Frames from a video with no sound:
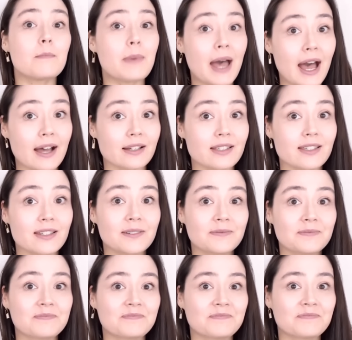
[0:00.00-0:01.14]
past.
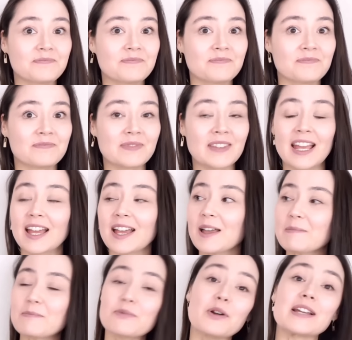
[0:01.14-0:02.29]

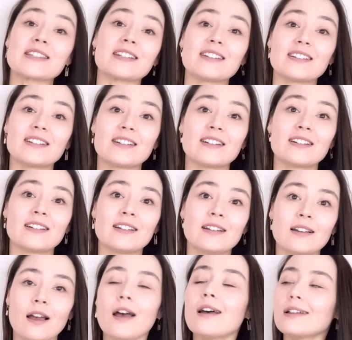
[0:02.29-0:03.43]
Present.
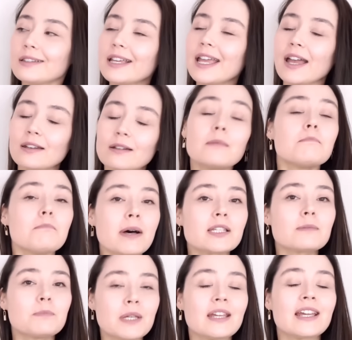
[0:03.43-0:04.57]
Leanne must
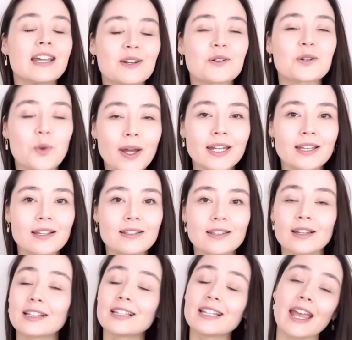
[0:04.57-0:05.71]
be in her 20s.
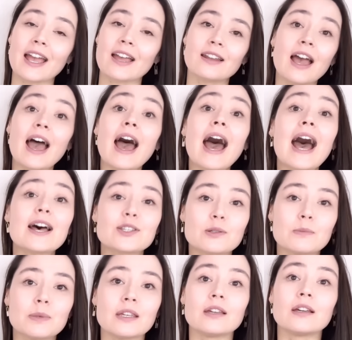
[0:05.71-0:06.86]
Leanne has to
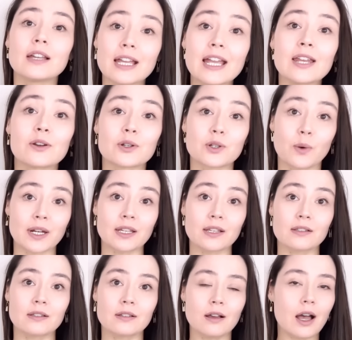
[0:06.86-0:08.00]
be in her
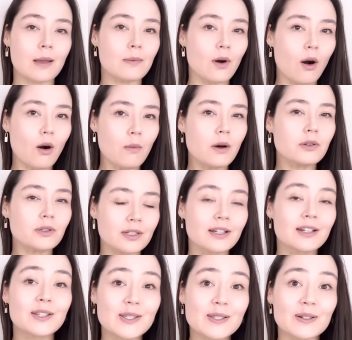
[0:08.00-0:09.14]
20s. I'm almost
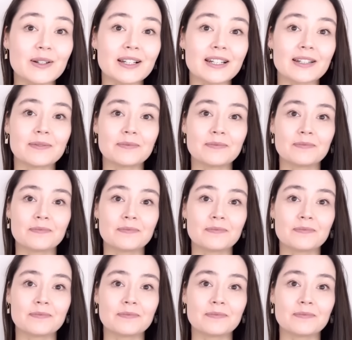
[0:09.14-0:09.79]
certain.